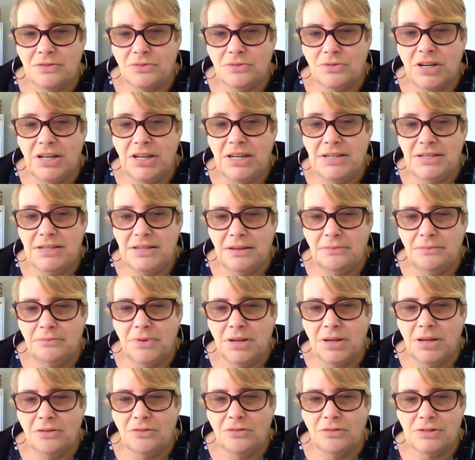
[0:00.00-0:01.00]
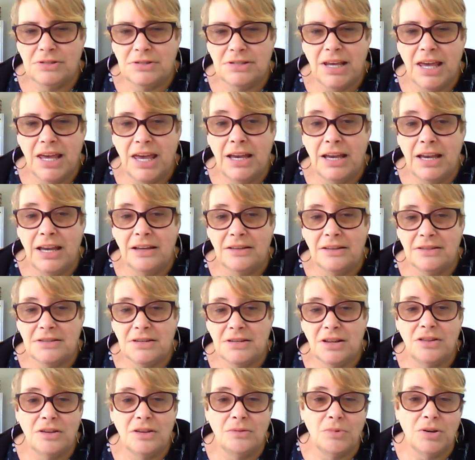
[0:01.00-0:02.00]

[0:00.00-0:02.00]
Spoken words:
or he sent me across to Hangouts, so that